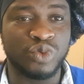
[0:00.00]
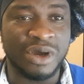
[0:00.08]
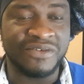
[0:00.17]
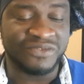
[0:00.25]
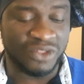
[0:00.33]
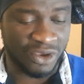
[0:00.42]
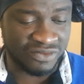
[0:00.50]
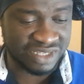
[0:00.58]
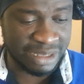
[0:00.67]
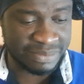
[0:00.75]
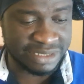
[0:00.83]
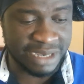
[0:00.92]
so that you
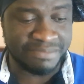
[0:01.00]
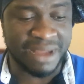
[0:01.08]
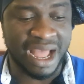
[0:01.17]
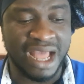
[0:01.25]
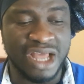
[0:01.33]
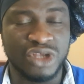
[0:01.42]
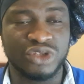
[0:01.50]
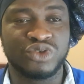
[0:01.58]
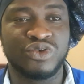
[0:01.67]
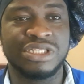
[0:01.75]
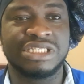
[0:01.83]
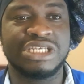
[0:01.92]
will see what
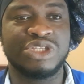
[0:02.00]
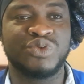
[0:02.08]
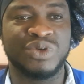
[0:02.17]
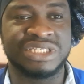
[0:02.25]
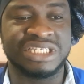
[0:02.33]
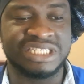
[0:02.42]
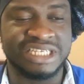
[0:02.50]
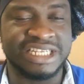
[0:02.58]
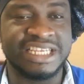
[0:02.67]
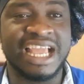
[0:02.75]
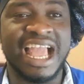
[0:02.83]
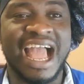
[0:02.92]
happened to him when he
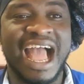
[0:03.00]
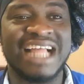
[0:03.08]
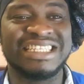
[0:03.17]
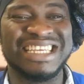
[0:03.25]
said so.